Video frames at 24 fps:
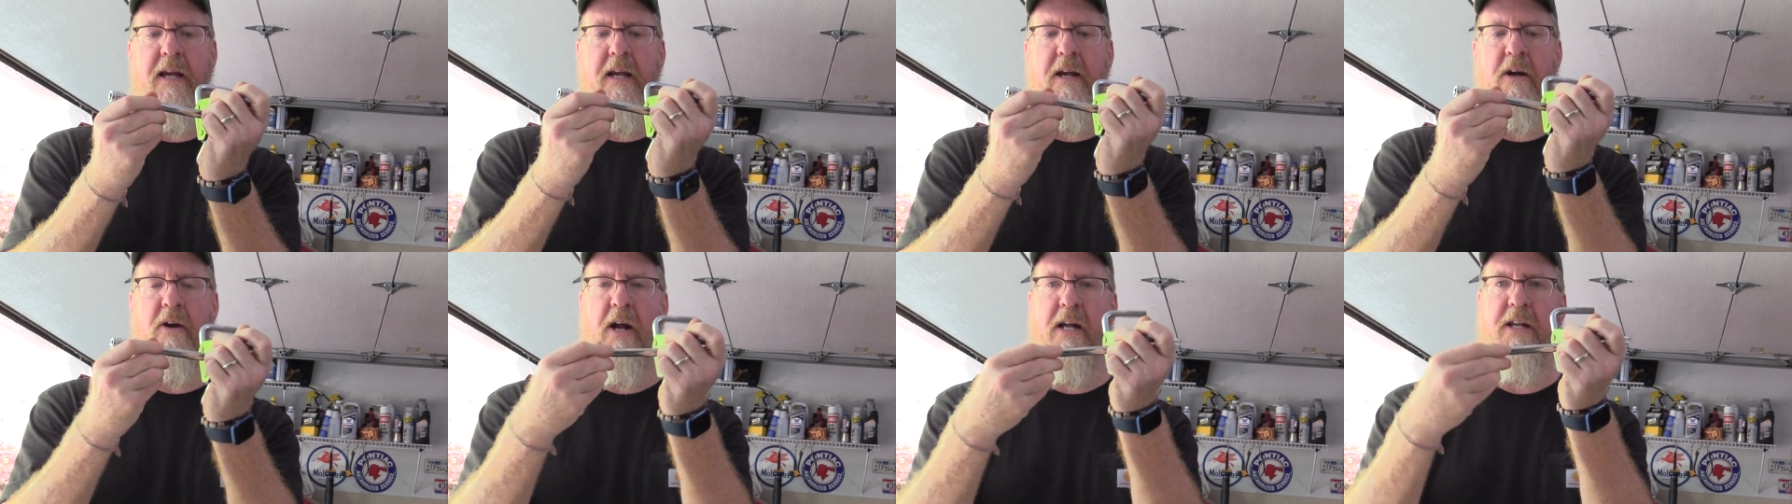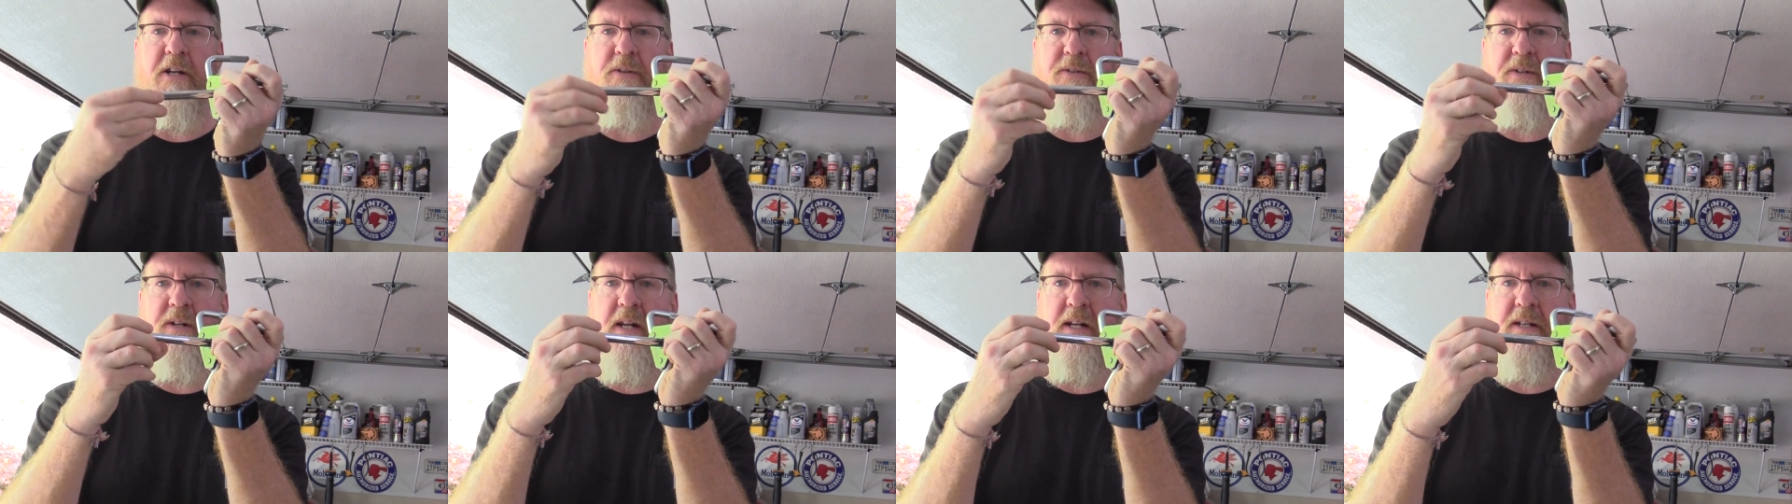I
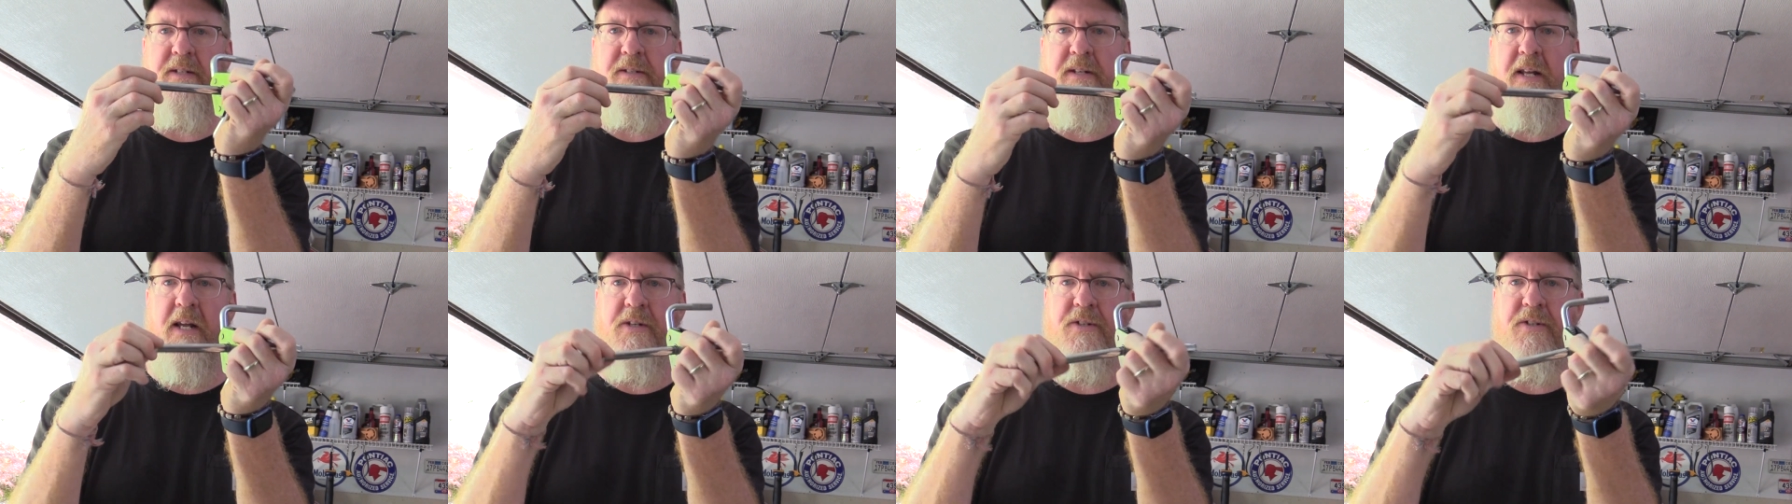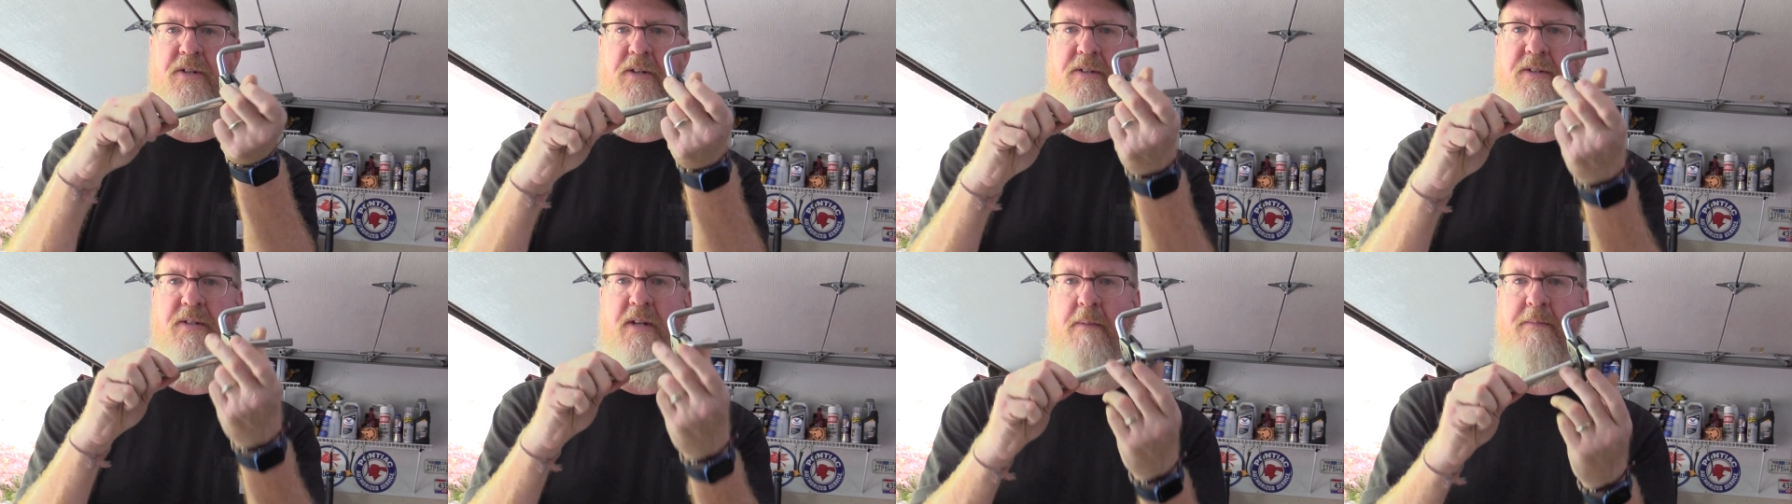use an
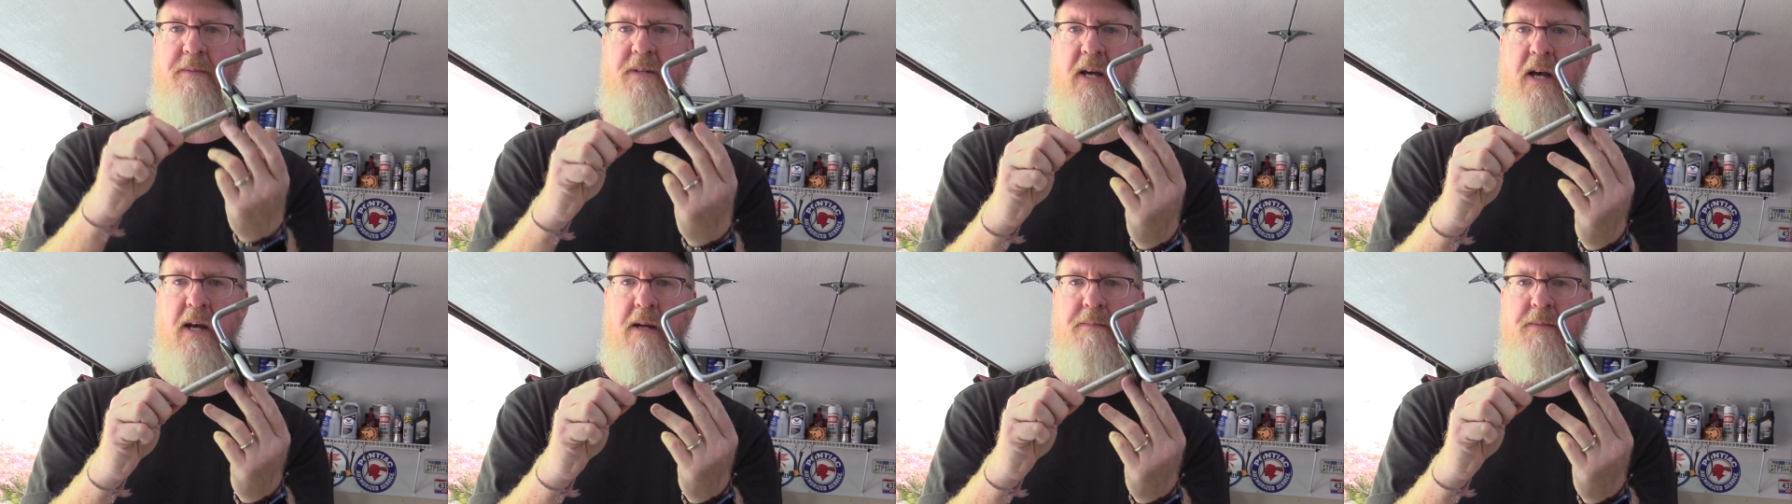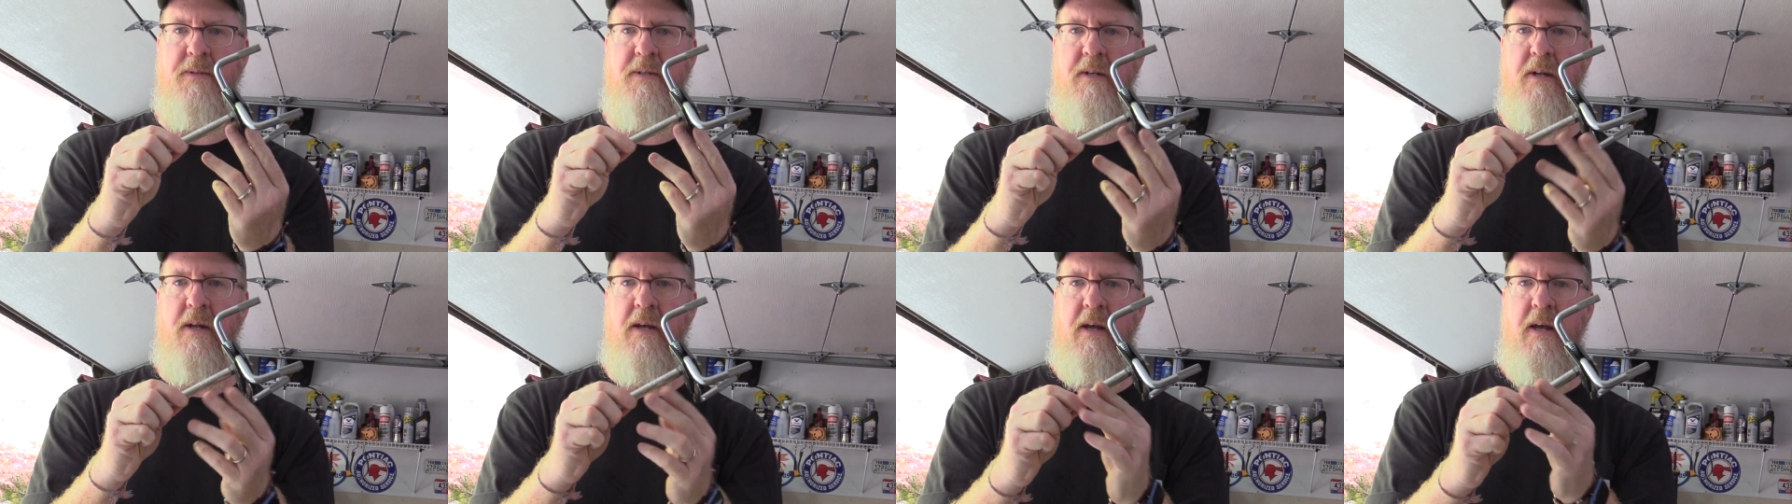extension
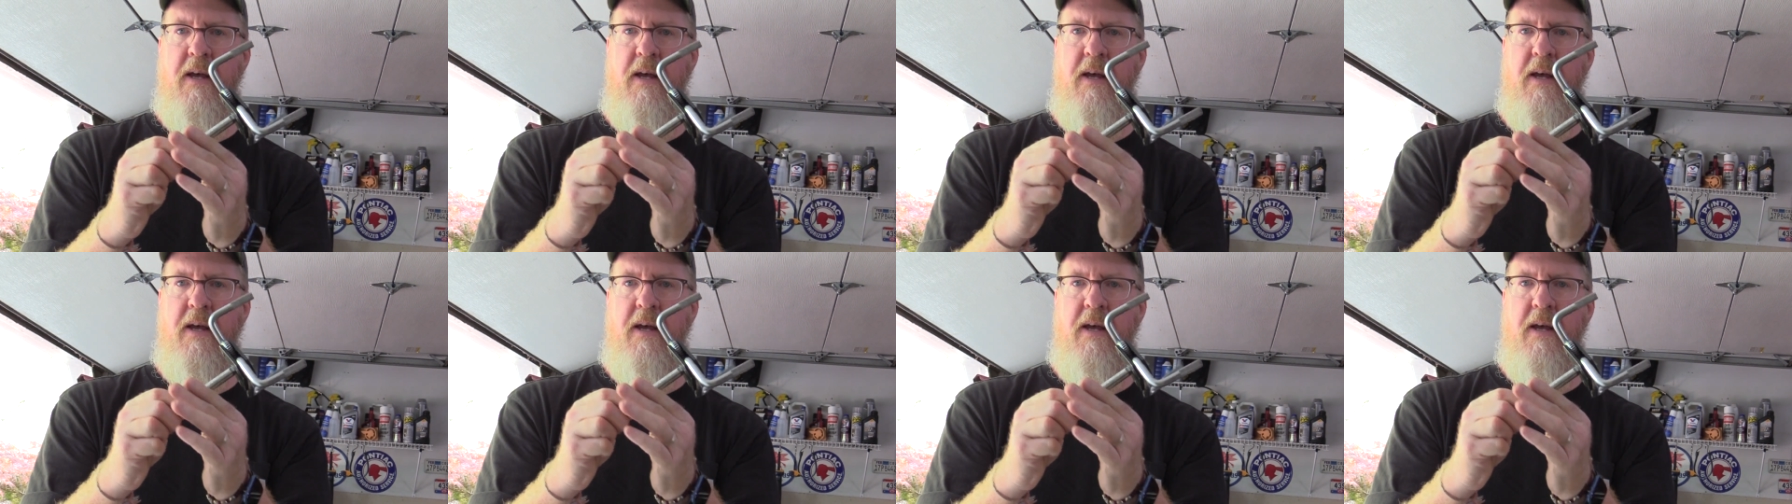sometimes.